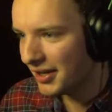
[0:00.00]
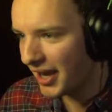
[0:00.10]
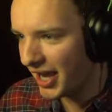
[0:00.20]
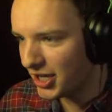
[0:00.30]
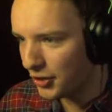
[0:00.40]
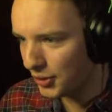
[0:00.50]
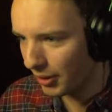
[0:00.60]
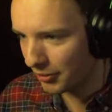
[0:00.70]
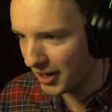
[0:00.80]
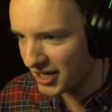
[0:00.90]
hey, you, you
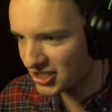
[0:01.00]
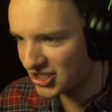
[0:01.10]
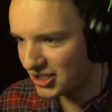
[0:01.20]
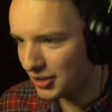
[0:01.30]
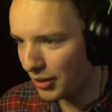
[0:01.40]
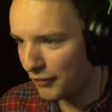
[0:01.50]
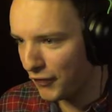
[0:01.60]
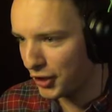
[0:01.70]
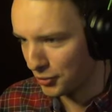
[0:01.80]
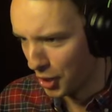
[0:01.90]
want to race? You want to
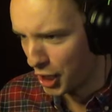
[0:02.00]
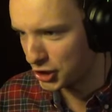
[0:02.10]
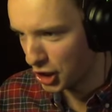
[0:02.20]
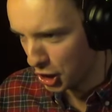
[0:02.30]
fucking race?